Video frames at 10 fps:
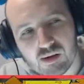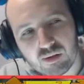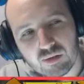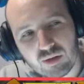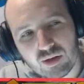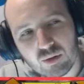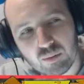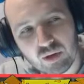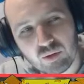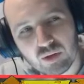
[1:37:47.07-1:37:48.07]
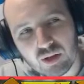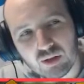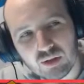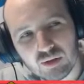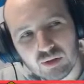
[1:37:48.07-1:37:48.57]
There is some brown there.
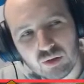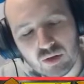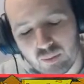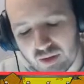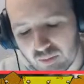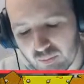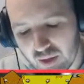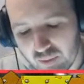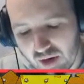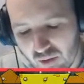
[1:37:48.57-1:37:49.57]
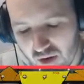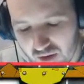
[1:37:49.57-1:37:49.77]
Just a bit of brown.